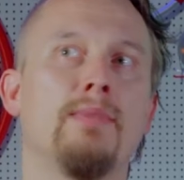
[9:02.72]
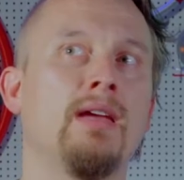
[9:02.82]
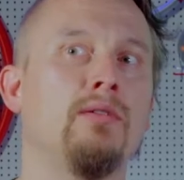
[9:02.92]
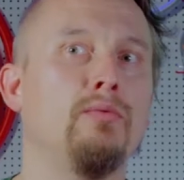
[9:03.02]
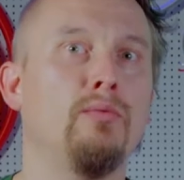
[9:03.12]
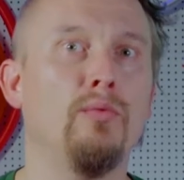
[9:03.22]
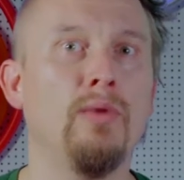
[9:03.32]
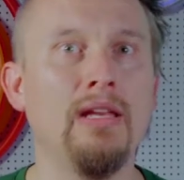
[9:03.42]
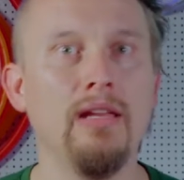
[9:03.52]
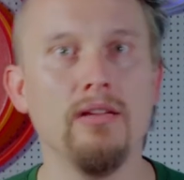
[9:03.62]
made
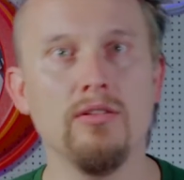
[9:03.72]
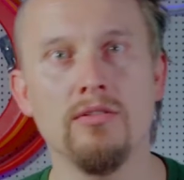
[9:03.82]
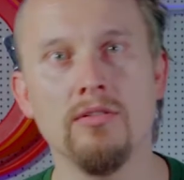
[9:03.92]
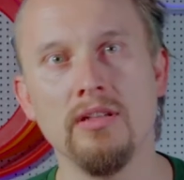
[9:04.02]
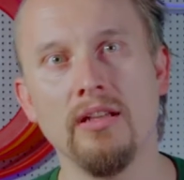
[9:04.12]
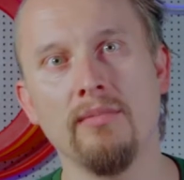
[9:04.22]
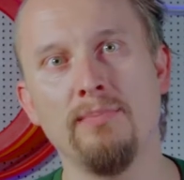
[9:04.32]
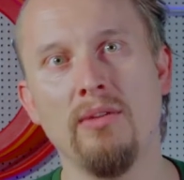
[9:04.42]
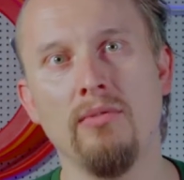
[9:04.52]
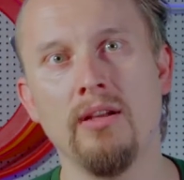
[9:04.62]
really good
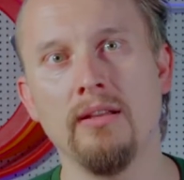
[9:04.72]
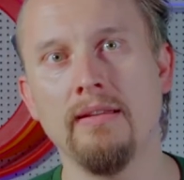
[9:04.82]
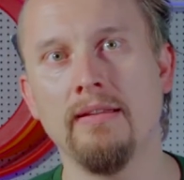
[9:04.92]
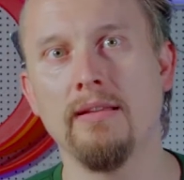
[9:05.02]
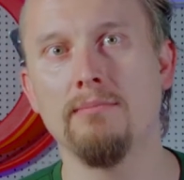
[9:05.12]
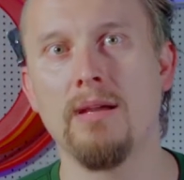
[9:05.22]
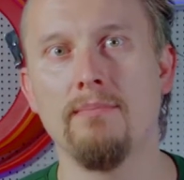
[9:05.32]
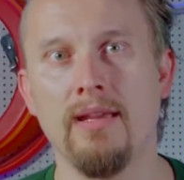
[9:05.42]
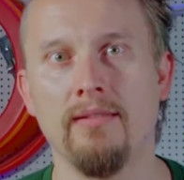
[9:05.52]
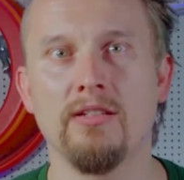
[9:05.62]
experience in my
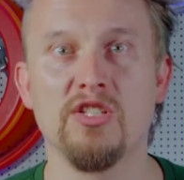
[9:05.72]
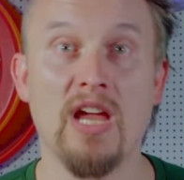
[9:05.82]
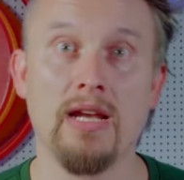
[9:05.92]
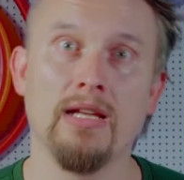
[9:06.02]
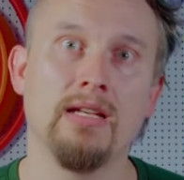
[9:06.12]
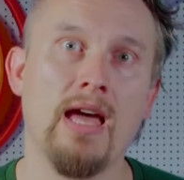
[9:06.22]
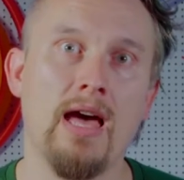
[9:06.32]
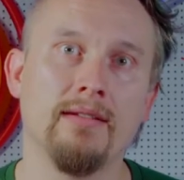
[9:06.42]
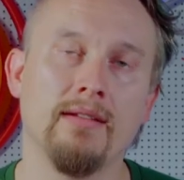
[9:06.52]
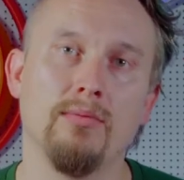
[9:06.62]
basic juggling
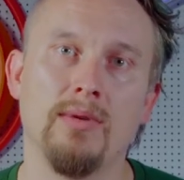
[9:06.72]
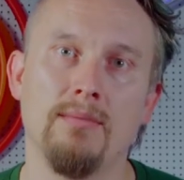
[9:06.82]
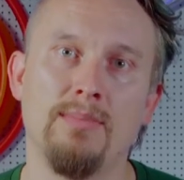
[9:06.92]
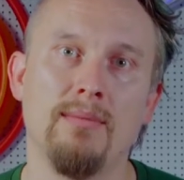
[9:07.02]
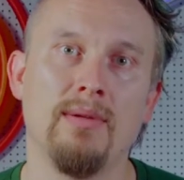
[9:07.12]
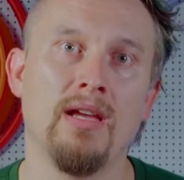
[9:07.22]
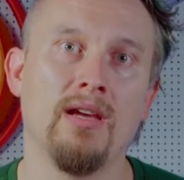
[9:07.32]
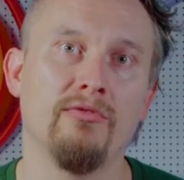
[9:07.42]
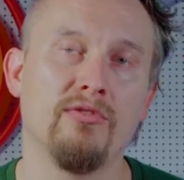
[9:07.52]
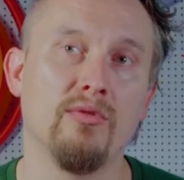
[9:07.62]
classes where the people
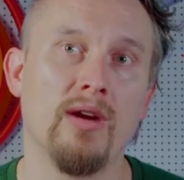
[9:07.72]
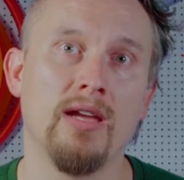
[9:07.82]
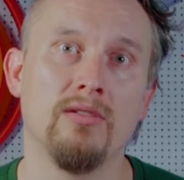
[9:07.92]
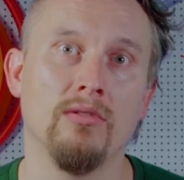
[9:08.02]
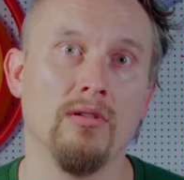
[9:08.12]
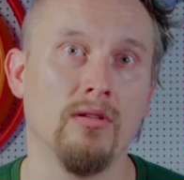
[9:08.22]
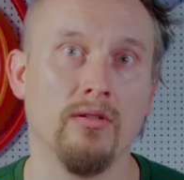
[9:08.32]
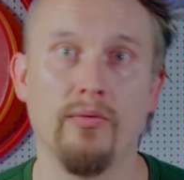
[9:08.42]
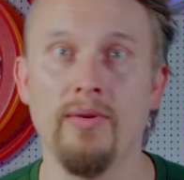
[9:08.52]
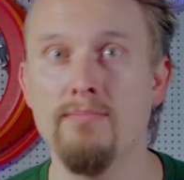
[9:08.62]
have tried to learn
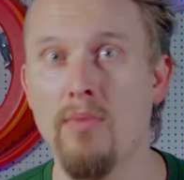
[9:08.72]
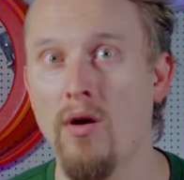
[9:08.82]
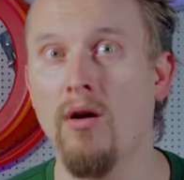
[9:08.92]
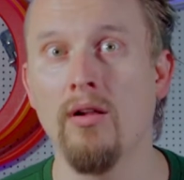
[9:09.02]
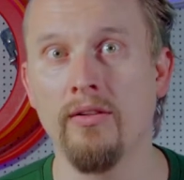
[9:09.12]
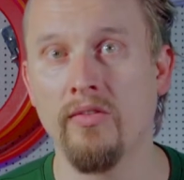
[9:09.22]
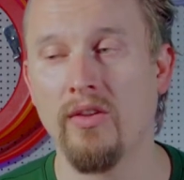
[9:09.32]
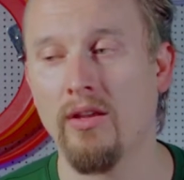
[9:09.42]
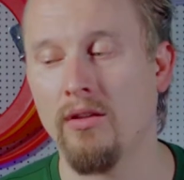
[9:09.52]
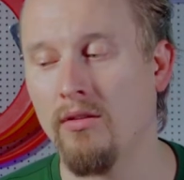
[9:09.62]
3 balls
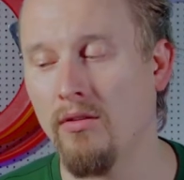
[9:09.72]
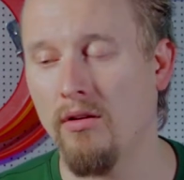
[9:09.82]
and